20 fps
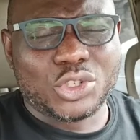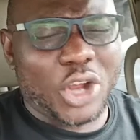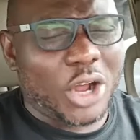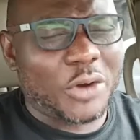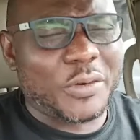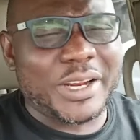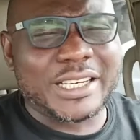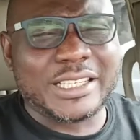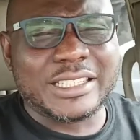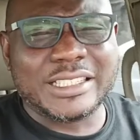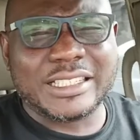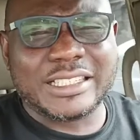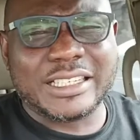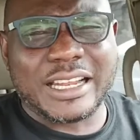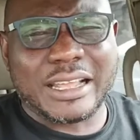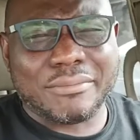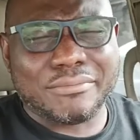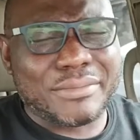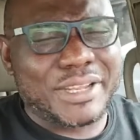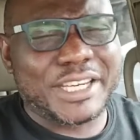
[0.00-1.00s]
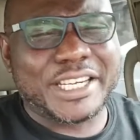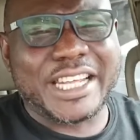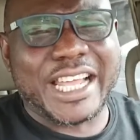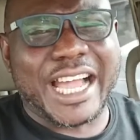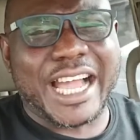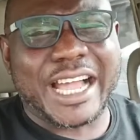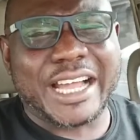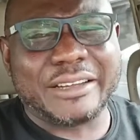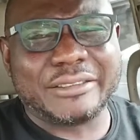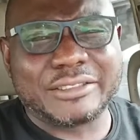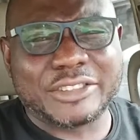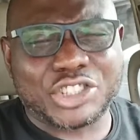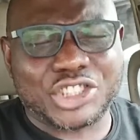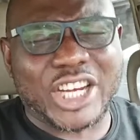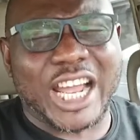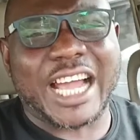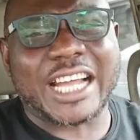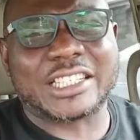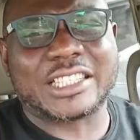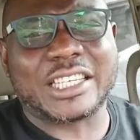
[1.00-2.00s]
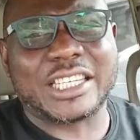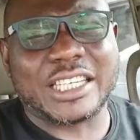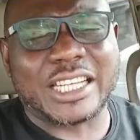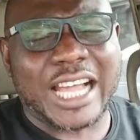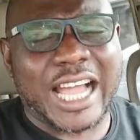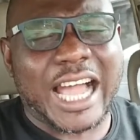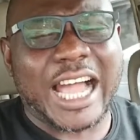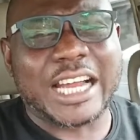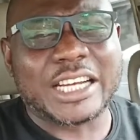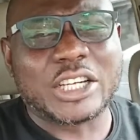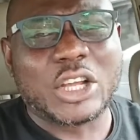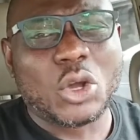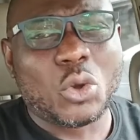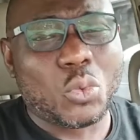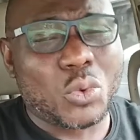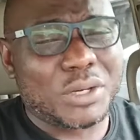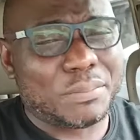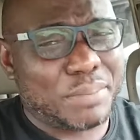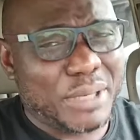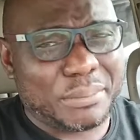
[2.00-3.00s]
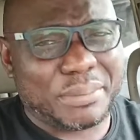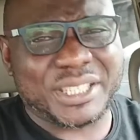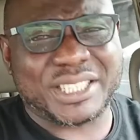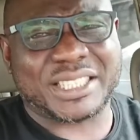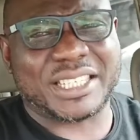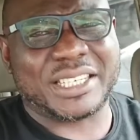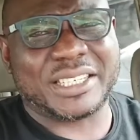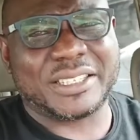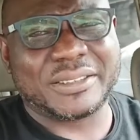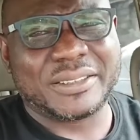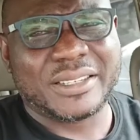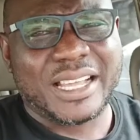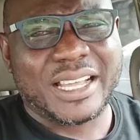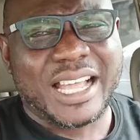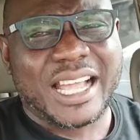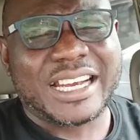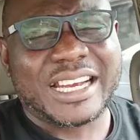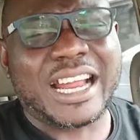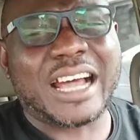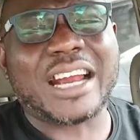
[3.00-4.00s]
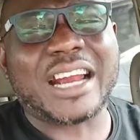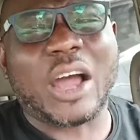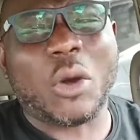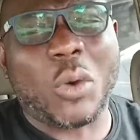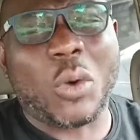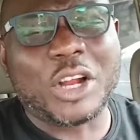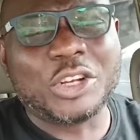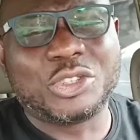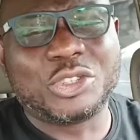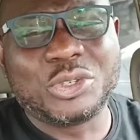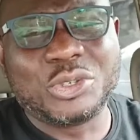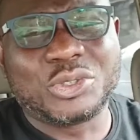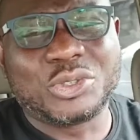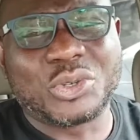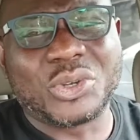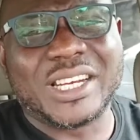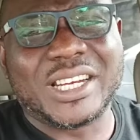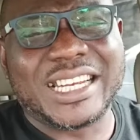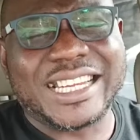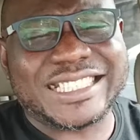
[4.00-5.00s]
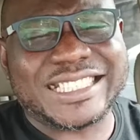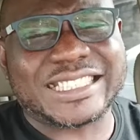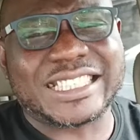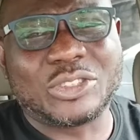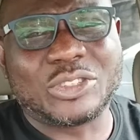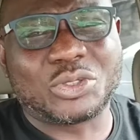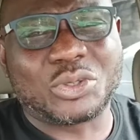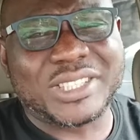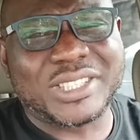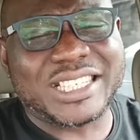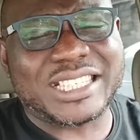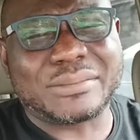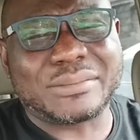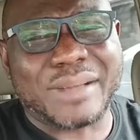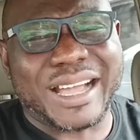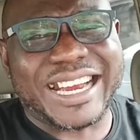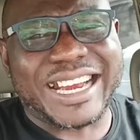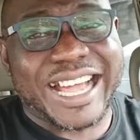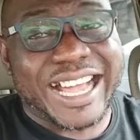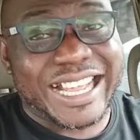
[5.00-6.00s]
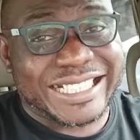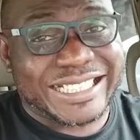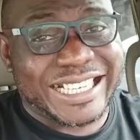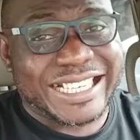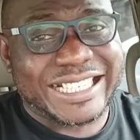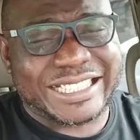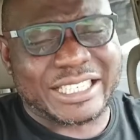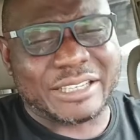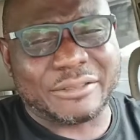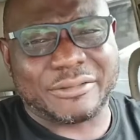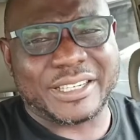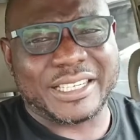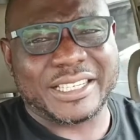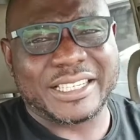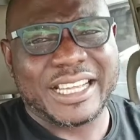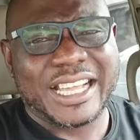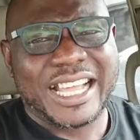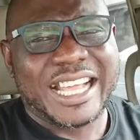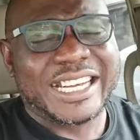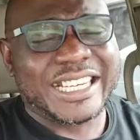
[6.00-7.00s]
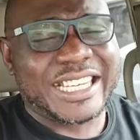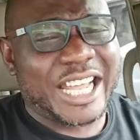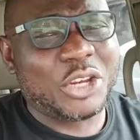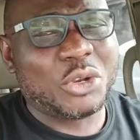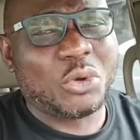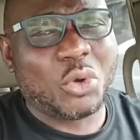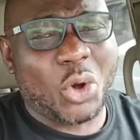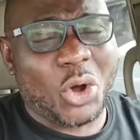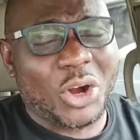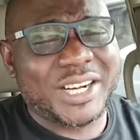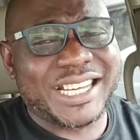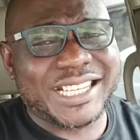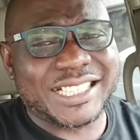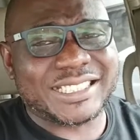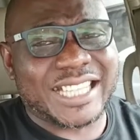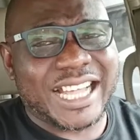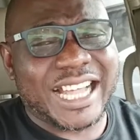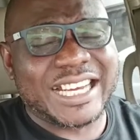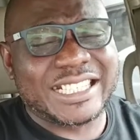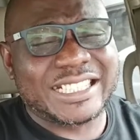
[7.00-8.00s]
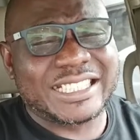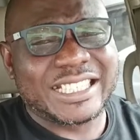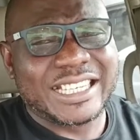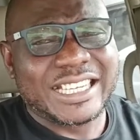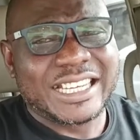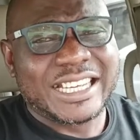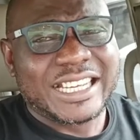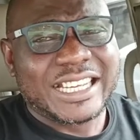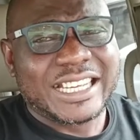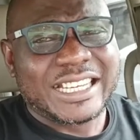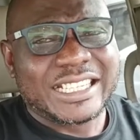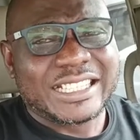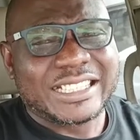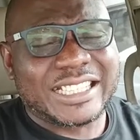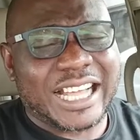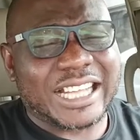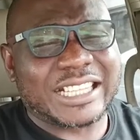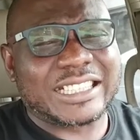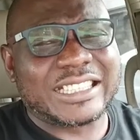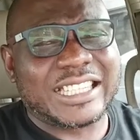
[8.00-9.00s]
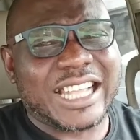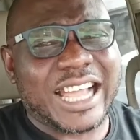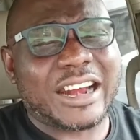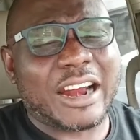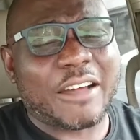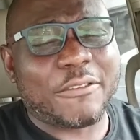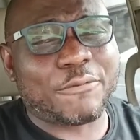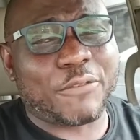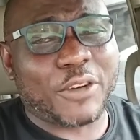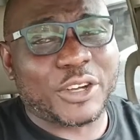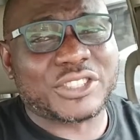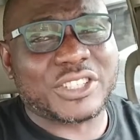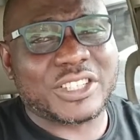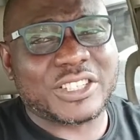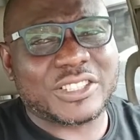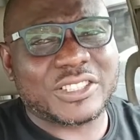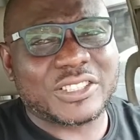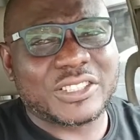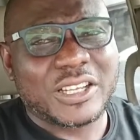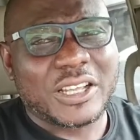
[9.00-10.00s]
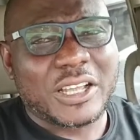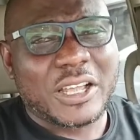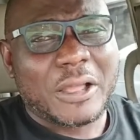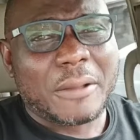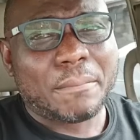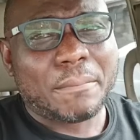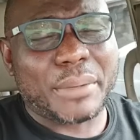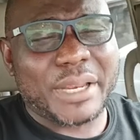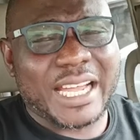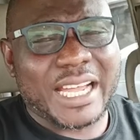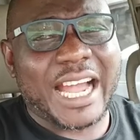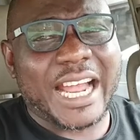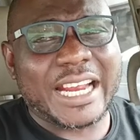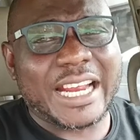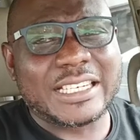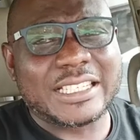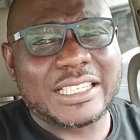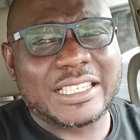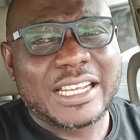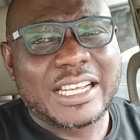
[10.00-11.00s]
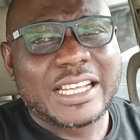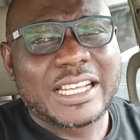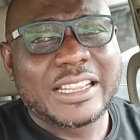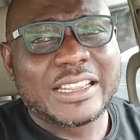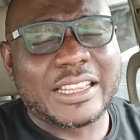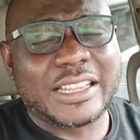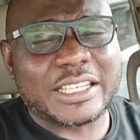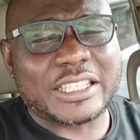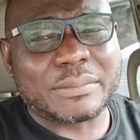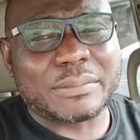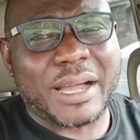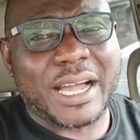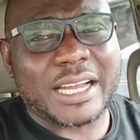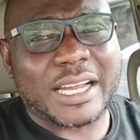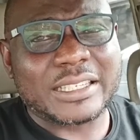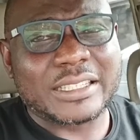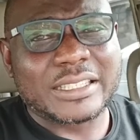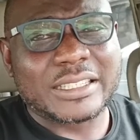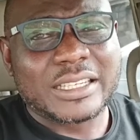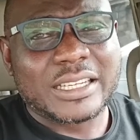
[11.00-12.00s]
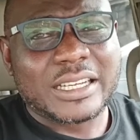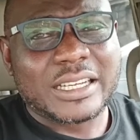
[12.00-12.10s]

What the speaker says: during a media chat he had with BBC. Now, I want you to listen to this man attentively. Then you understand that there are forces behind this man.